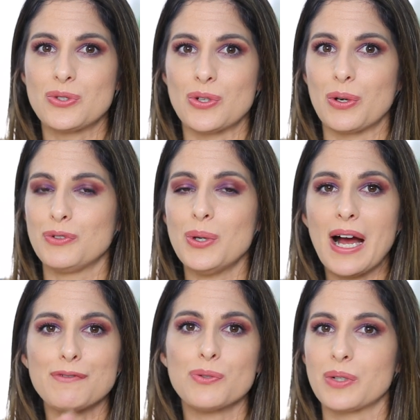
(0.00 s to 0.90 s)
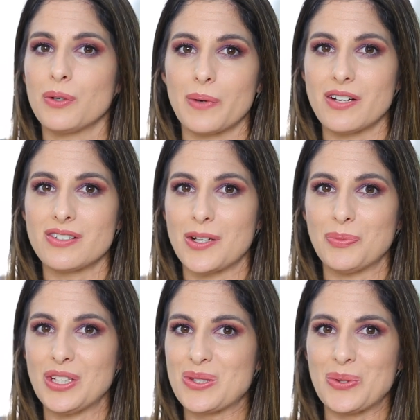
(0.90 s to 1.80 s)
So if you have to rearrange
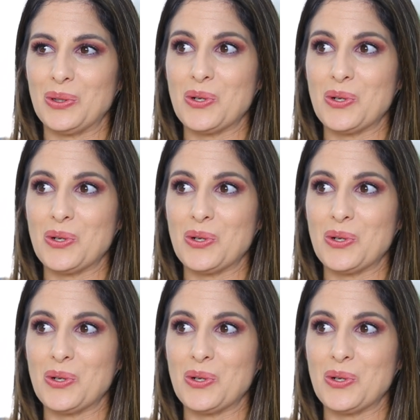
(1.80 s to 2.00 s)
something so it